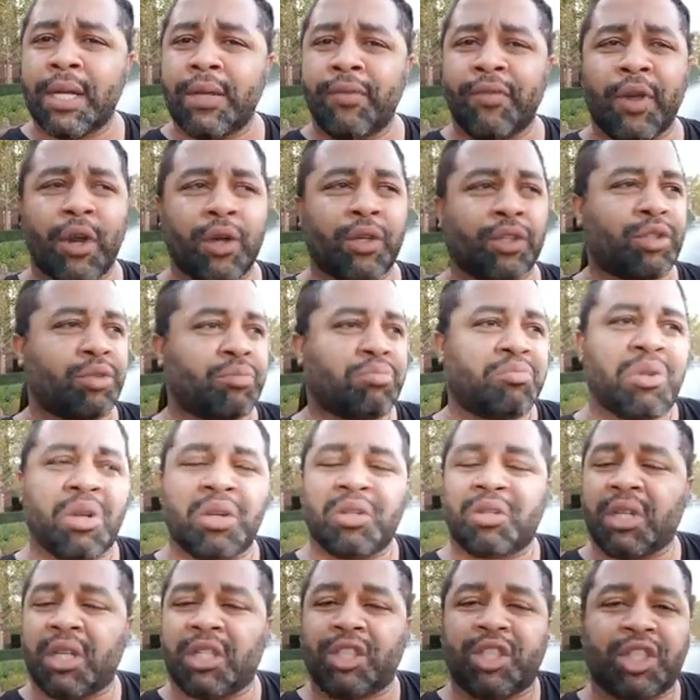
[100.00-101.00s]

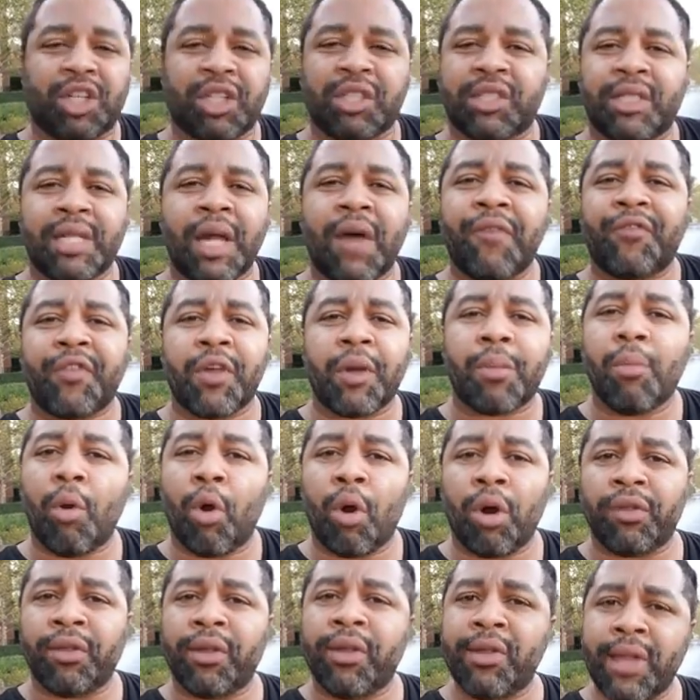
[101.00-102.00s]
It's just nothing
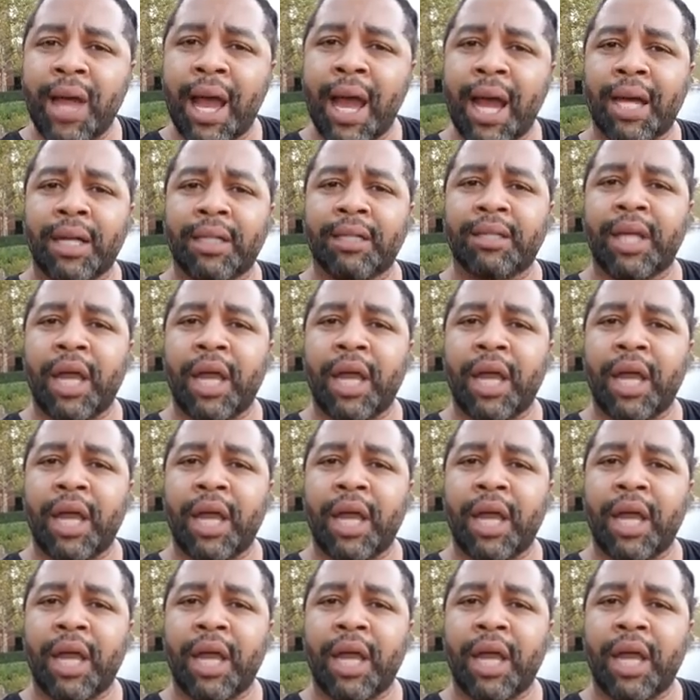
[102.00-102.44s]
more than that.